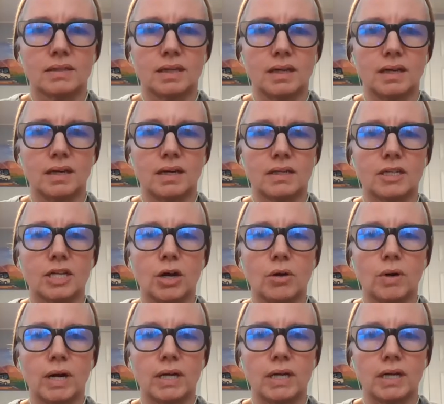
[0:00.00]
Yeah,
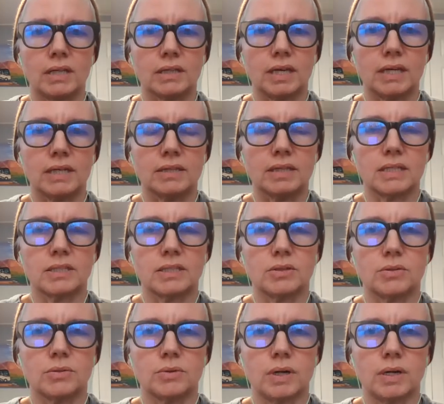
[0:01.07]
no, I like that
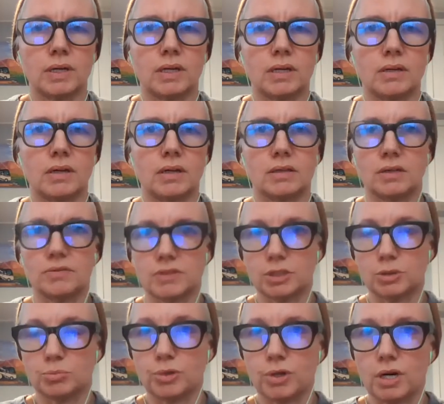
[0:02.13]
I love
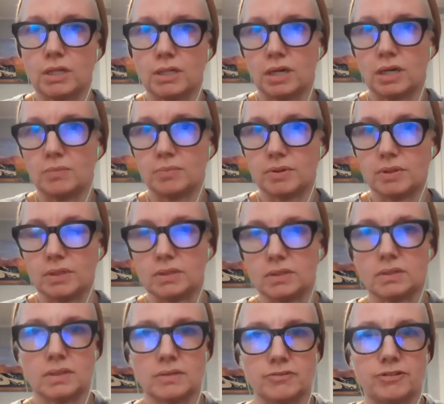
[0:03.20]
that you brought up
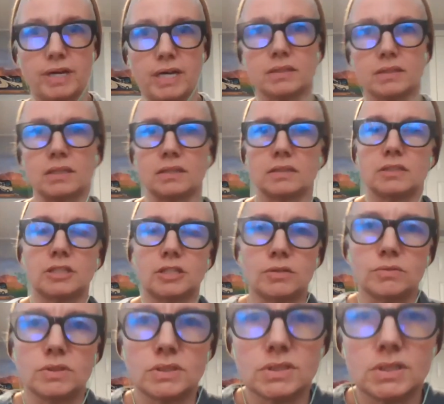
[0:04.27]
the fact that,
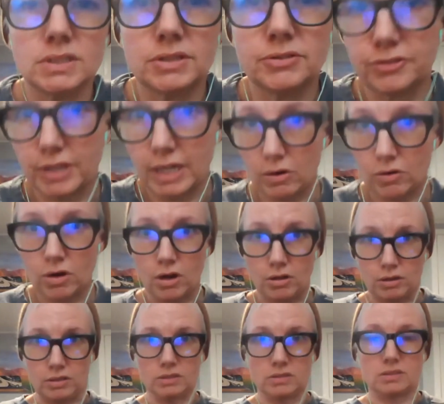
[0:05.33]
this isn't for
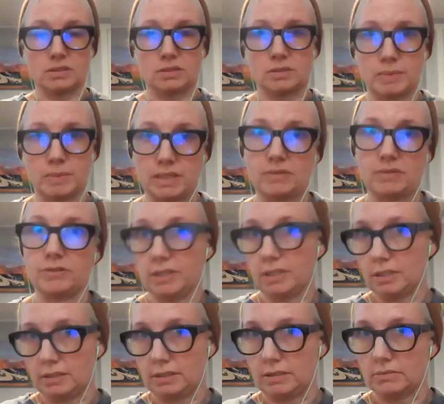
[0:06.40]
alcoholics. Let's make that very
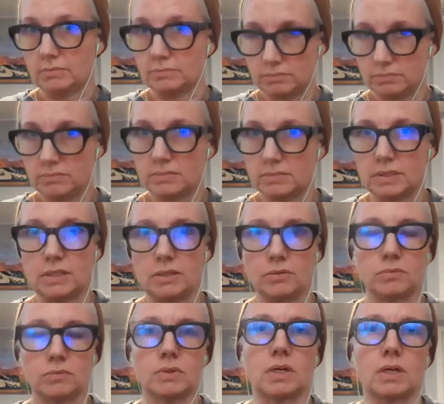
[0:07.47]
clear.
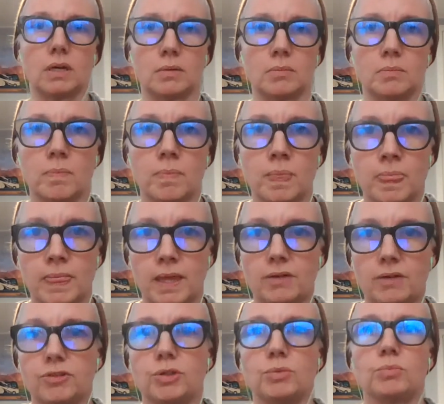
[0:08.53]

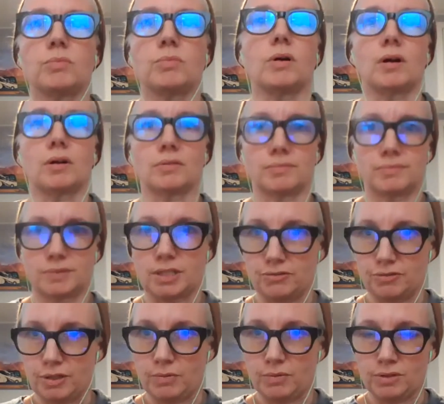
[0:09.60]
If you are
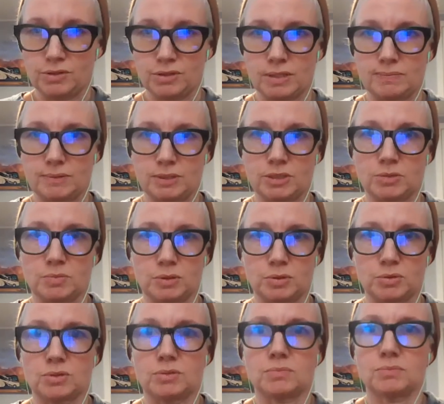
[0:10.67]
suffering with a substance
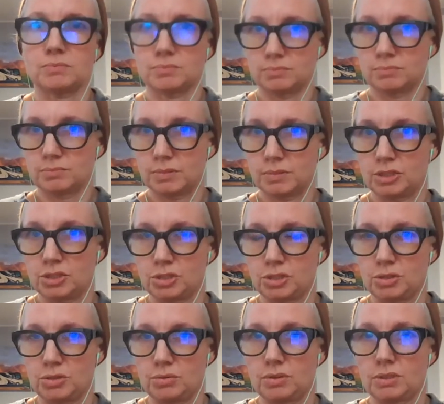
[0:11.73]
abuse
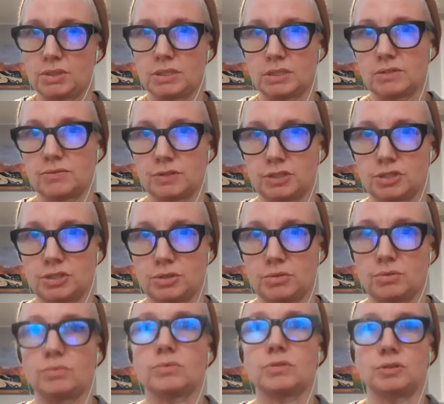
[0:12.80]
issue, addictive
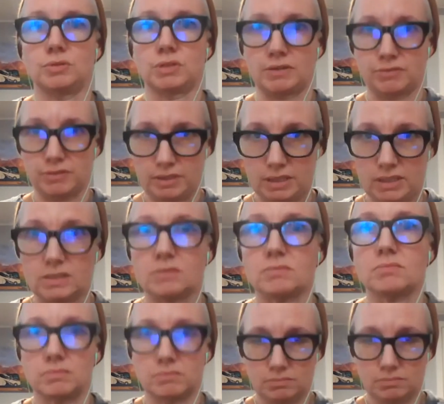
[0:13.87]
issue, you definitely need